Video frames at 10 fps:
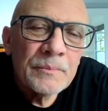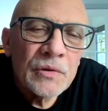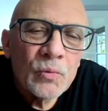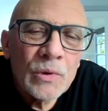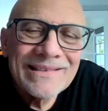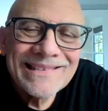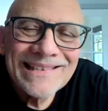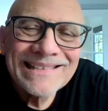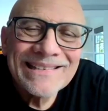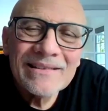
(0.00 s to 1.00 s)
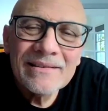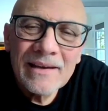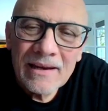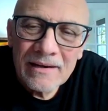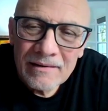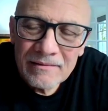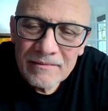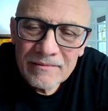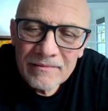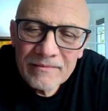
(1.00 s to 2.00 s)
Between 6 and 10
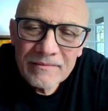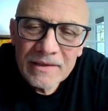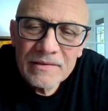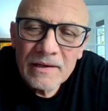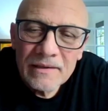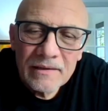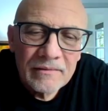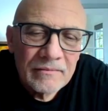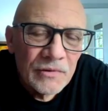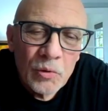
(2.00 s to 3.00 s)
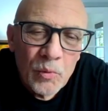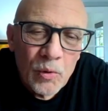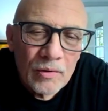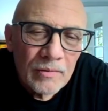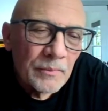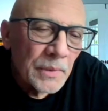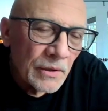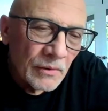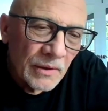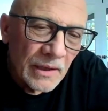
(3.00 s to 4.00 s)
is ideal. No more,
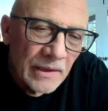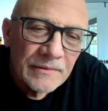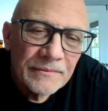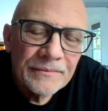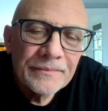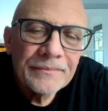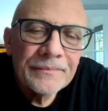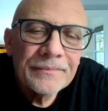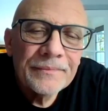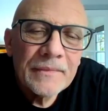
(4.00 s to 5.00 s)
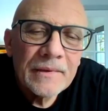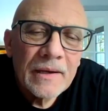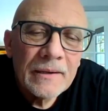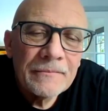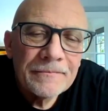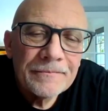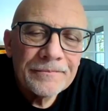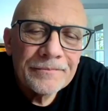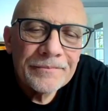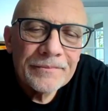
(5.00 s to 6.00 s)
but no less. Okay?
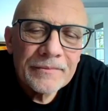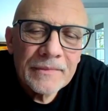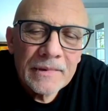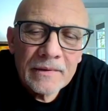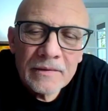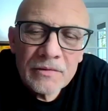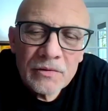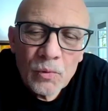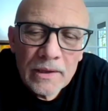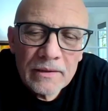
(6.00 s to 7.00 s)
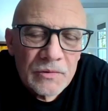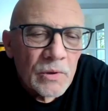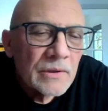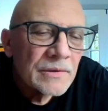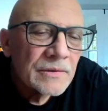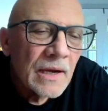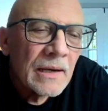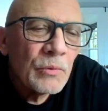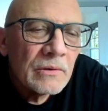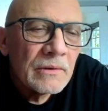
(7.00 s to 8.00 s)
So the way this works is
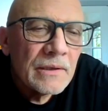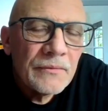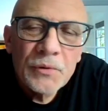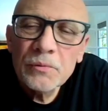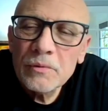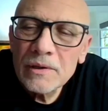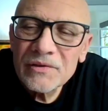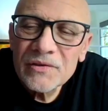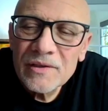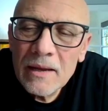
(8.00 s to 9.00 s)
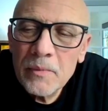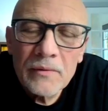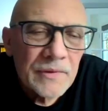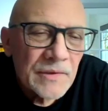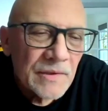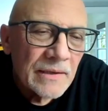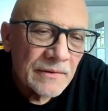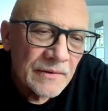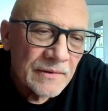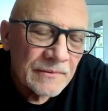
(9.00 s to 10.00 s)
I will give you a stem of a
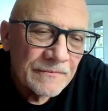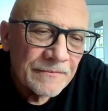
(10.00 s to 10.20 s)
sentence.